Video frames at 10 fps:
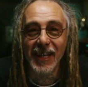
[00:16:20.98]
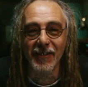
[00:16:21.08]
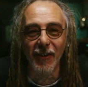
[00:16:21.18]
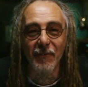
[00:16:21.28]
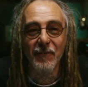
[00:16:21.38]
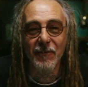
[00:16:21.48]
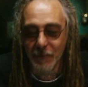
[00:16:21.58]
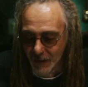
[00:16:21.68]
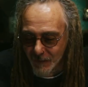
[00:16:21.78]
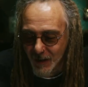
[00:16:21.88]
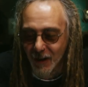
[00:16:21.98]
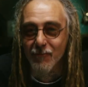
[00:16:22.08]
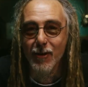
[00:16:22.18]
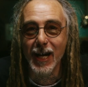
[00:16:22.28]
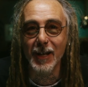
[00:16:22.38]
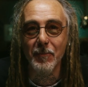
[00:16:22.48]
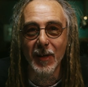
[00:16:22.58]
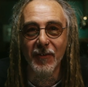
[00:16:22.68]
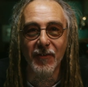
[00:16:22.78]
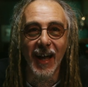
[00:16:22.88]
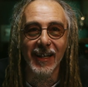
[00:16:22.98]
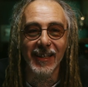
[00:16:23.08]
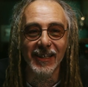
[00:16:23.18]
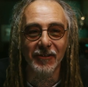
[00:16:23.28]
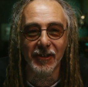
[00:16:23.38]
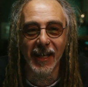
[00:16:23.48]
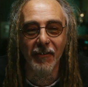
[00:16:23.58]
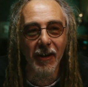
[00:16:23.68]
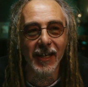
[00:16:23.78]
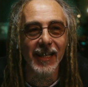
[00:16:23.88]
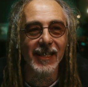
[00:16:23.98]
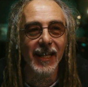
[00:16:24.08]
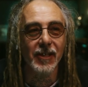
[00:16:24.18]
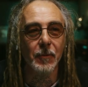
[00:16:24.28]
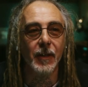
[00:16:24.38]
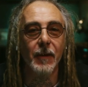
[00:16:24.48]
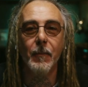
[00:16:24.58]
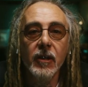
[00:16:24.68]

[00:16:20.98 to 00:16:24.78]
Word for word: They've got, they've got really big fat needles now. I'm going to need to get some of them.